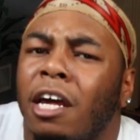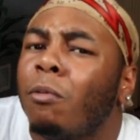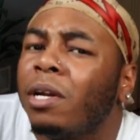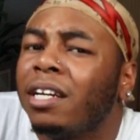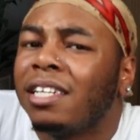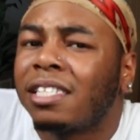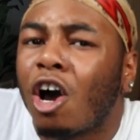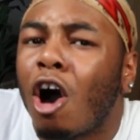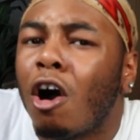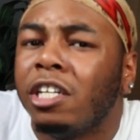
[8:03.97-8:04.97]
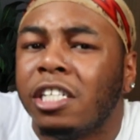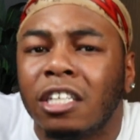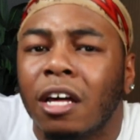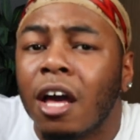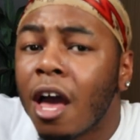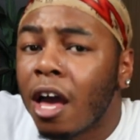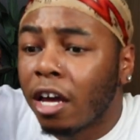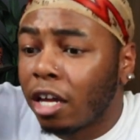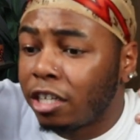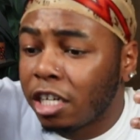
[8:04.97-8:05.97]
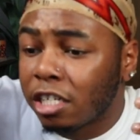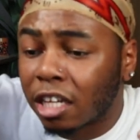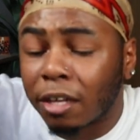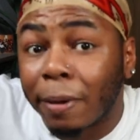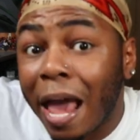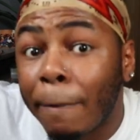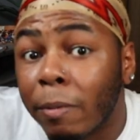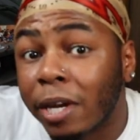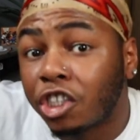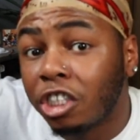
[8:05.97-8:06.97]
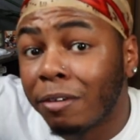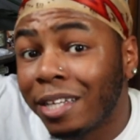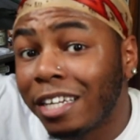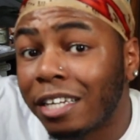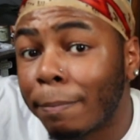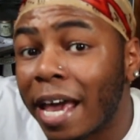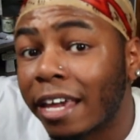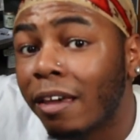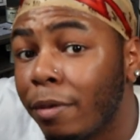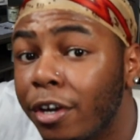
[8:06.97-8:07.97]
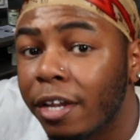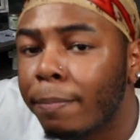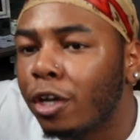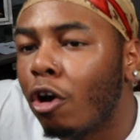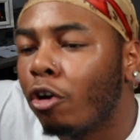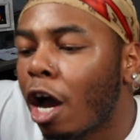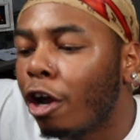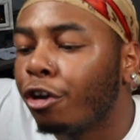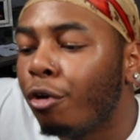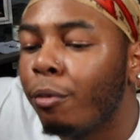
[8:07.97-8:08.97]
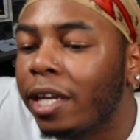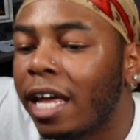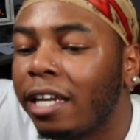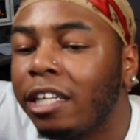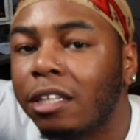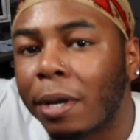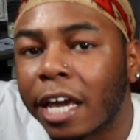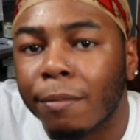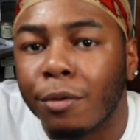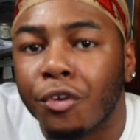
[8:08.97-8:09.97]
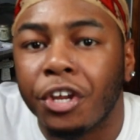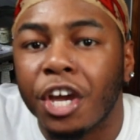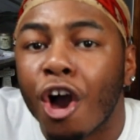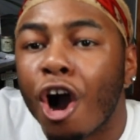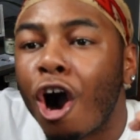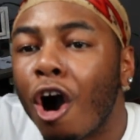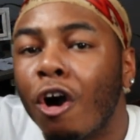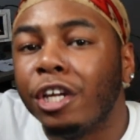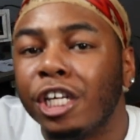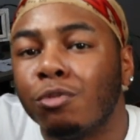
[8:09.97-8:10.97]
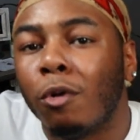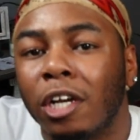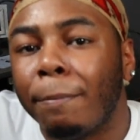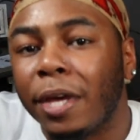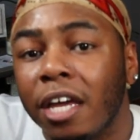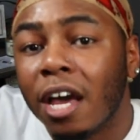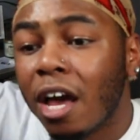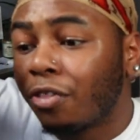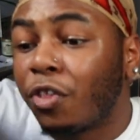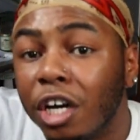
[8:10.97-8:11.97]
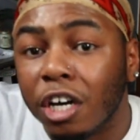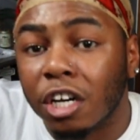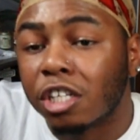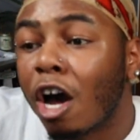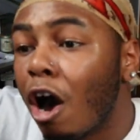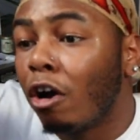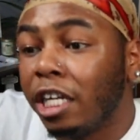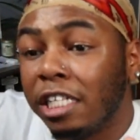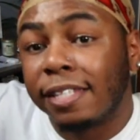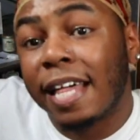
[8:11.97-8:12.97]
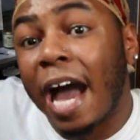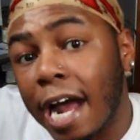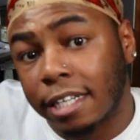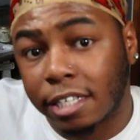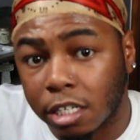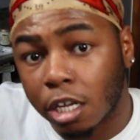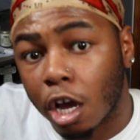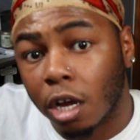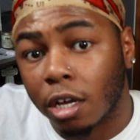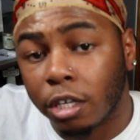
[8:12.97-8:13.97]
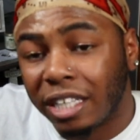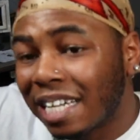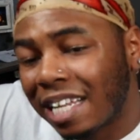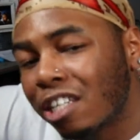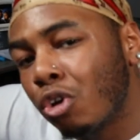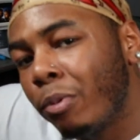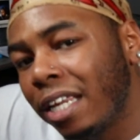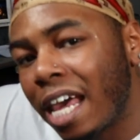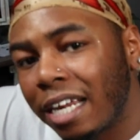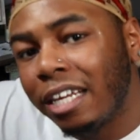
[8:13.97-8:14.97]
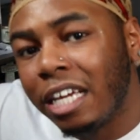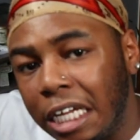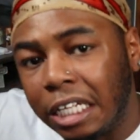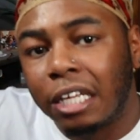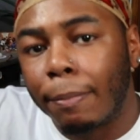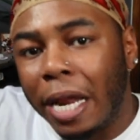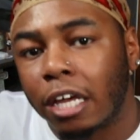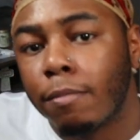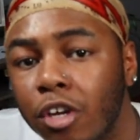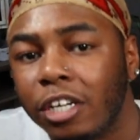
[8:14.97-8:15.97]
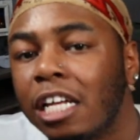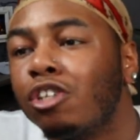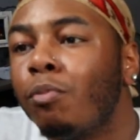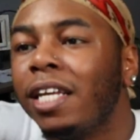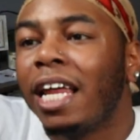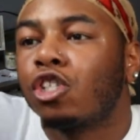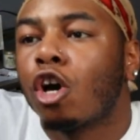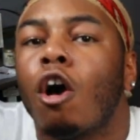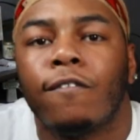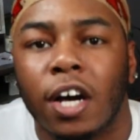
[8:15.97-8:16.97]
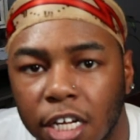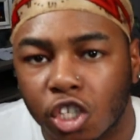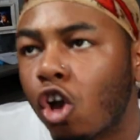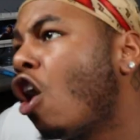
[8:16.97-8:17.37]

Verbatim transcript: Y'all don't want to listen to all these other black people that should be leading the black community. But no, y'all know who we let lead the black community. All these wannabe thugs. All these thoughts. That's who we let lead the black community. That's who we let talk for us.